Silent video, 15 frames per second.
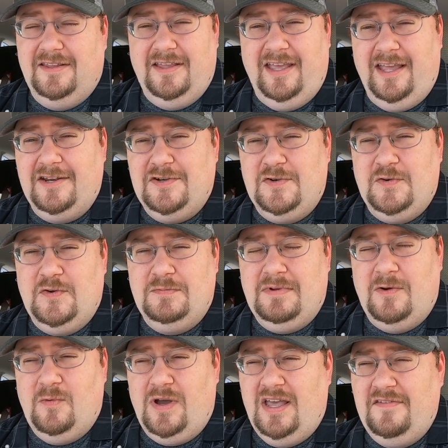Andrew and
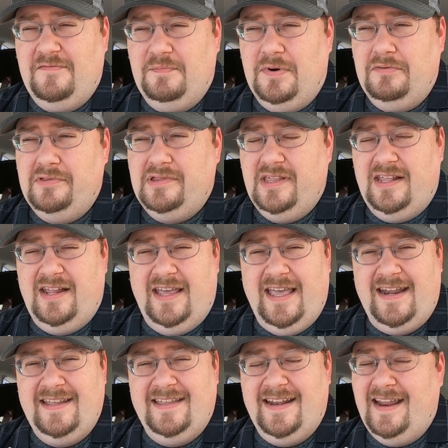my wife both said I
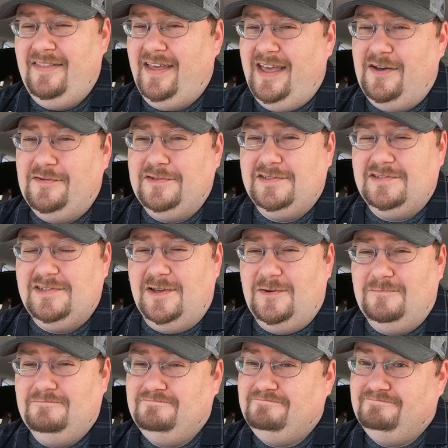had to get out of the house.
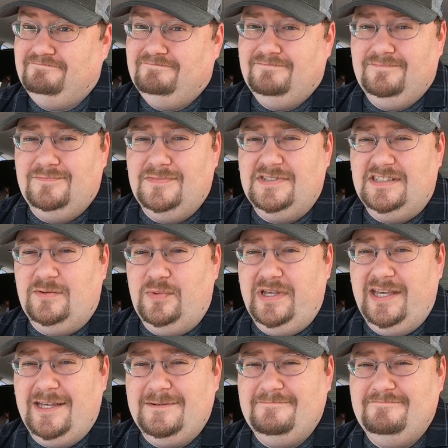So see what we
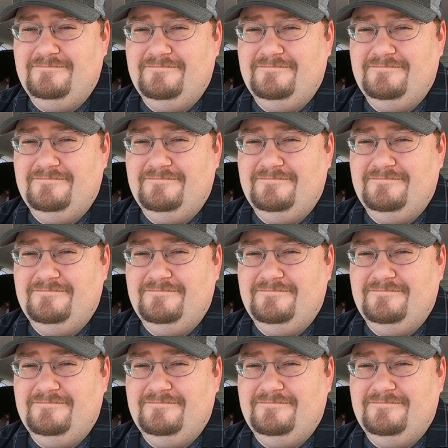get.